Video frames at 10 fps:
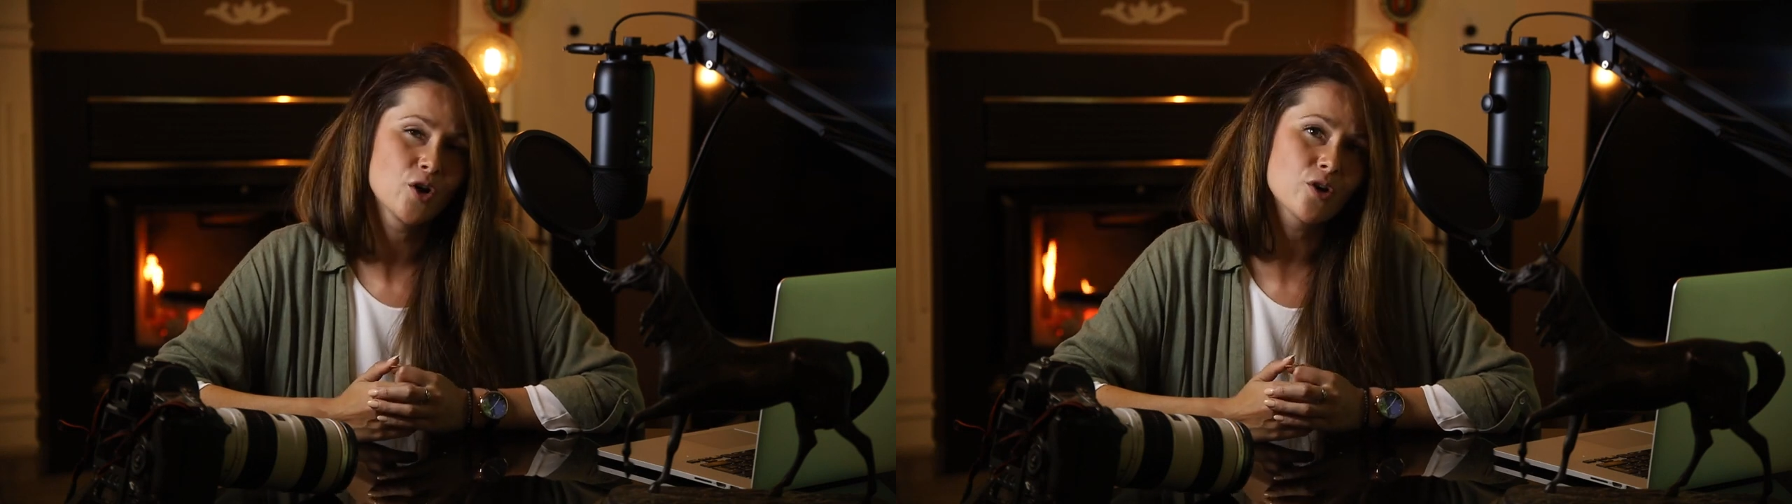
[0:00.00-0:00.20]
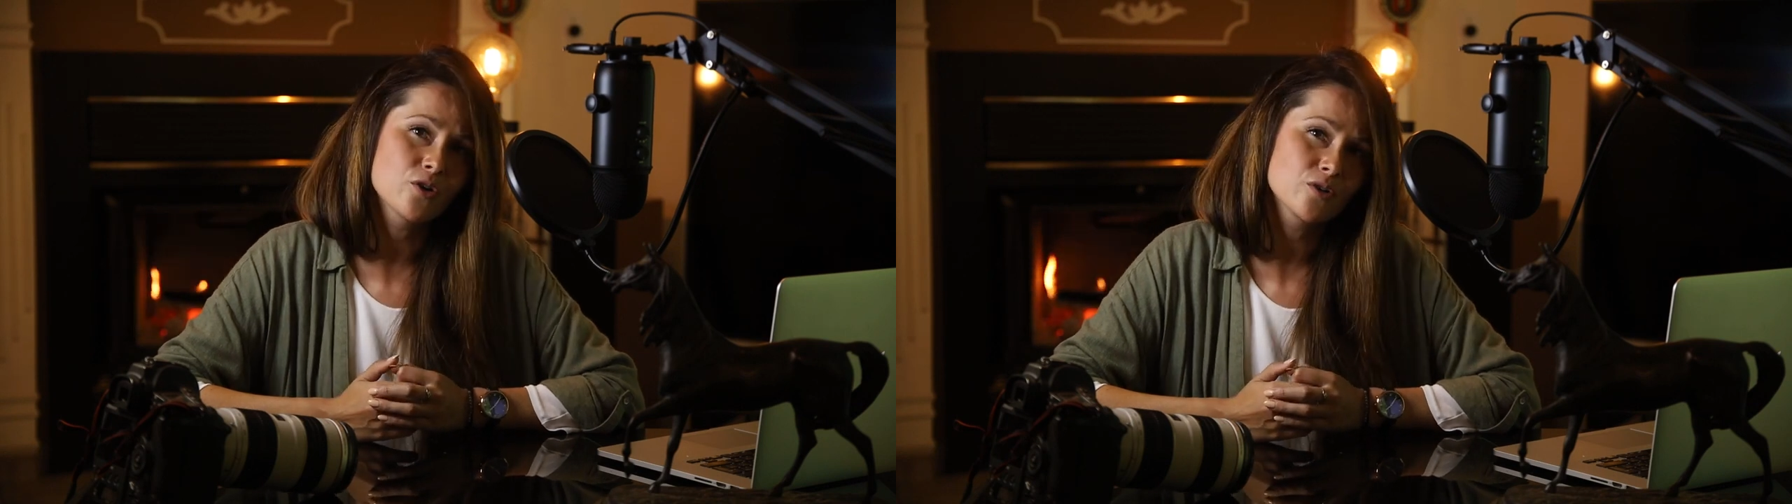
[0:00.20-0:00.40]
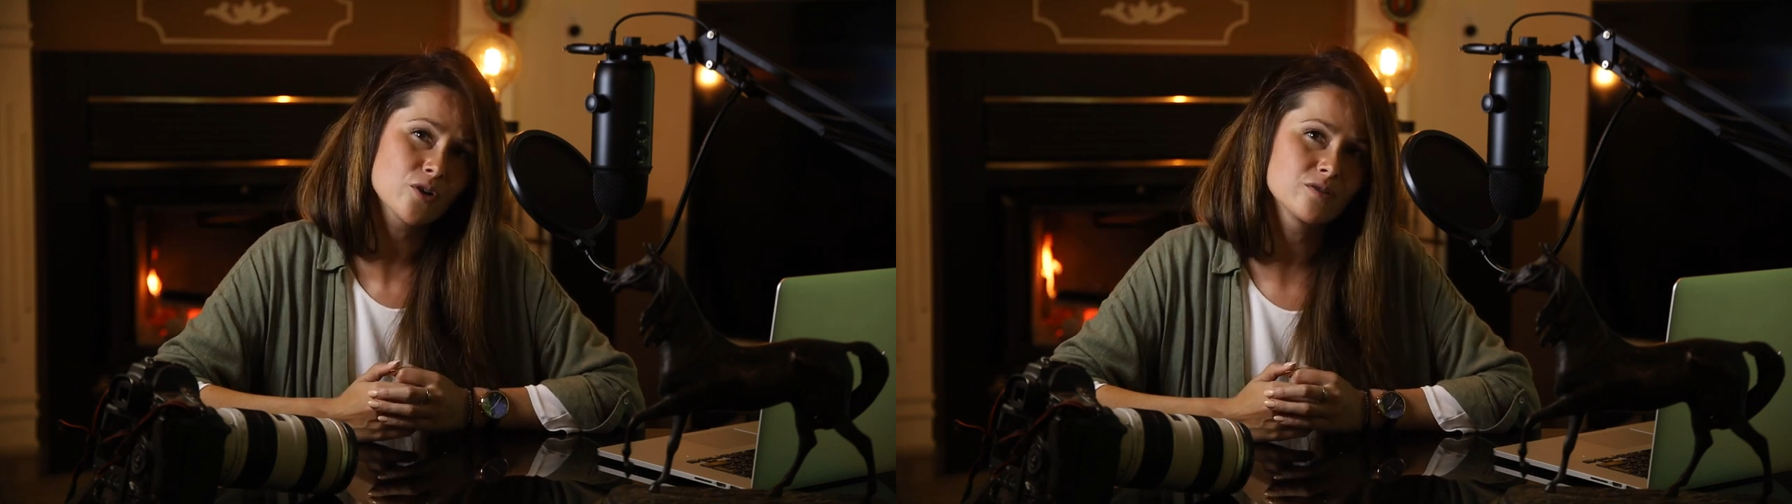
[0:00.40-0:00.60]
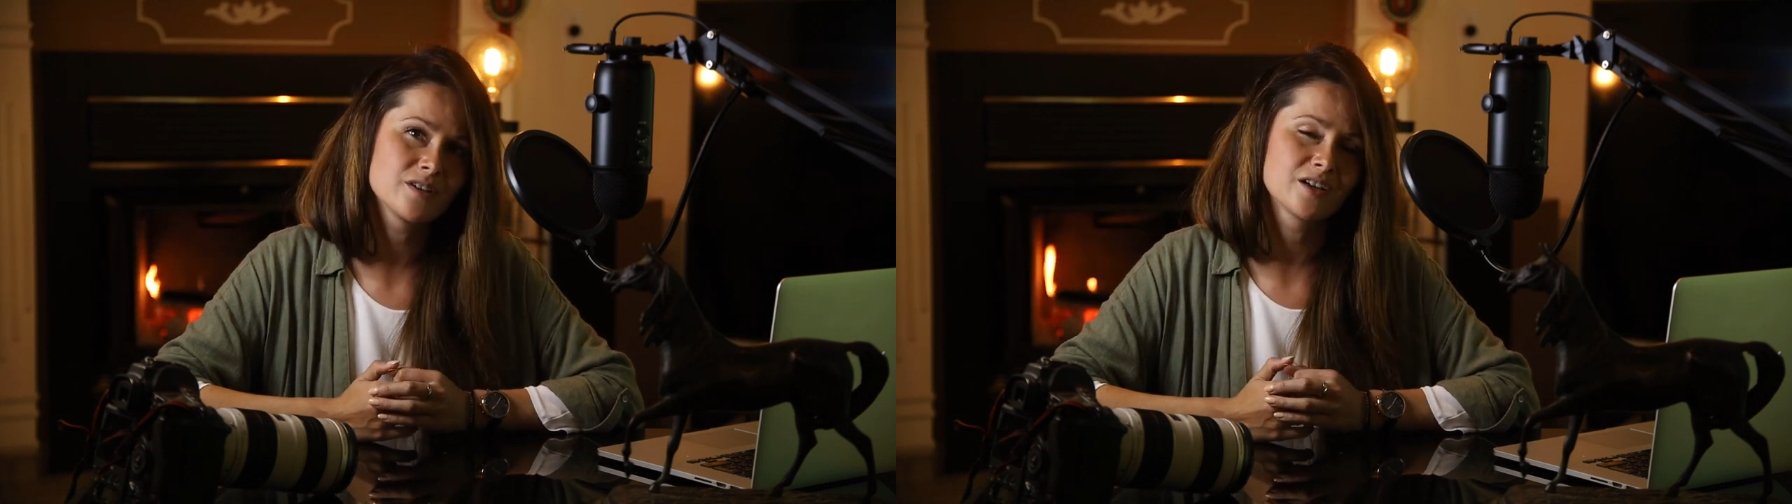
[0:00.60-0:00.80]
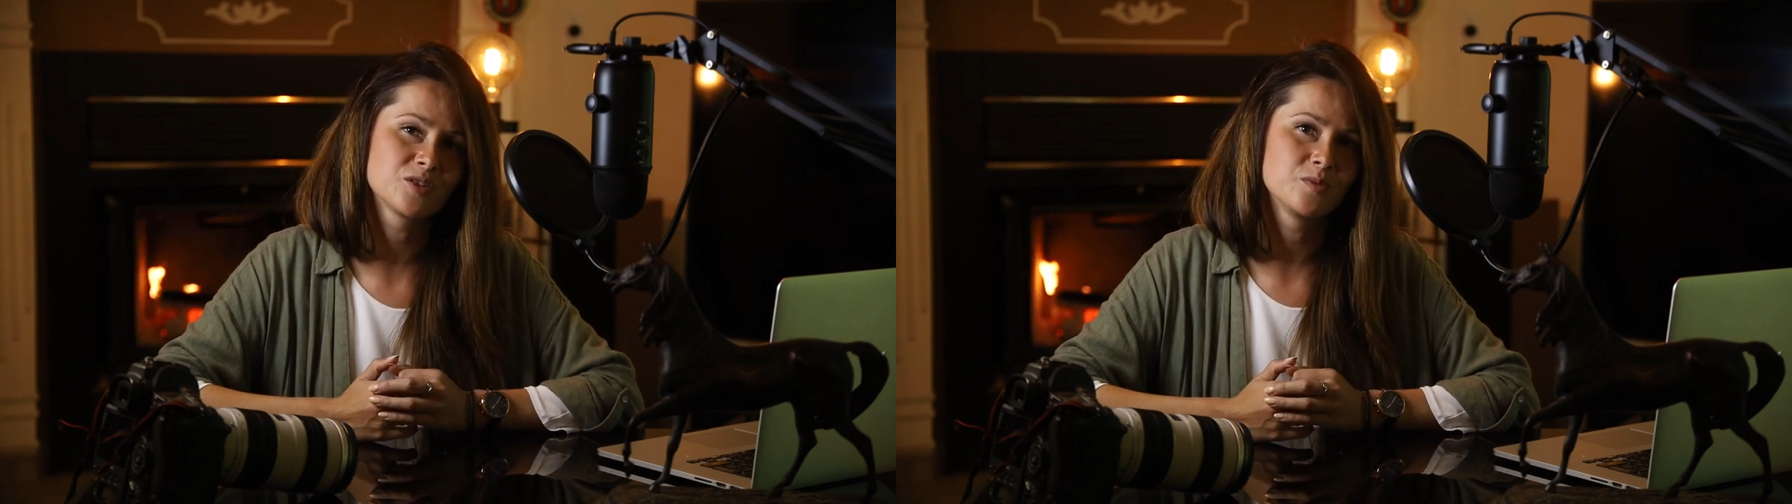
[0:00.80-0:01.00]
or
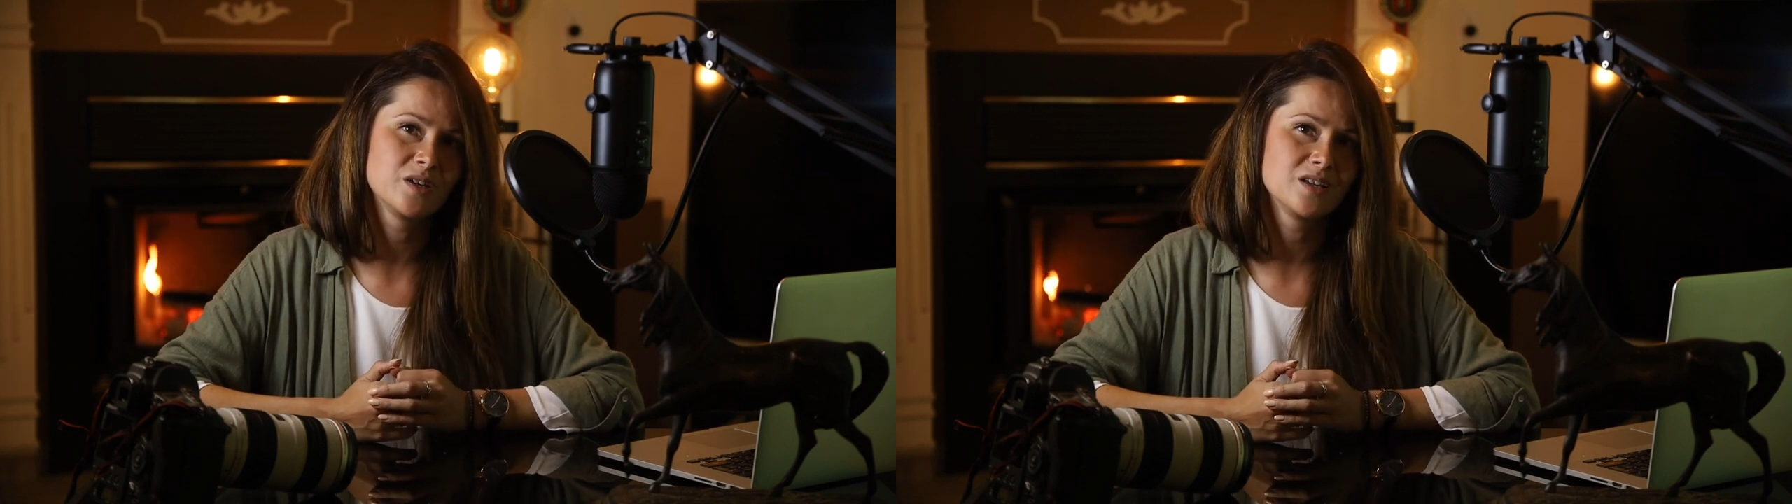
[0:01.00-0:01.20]
contact me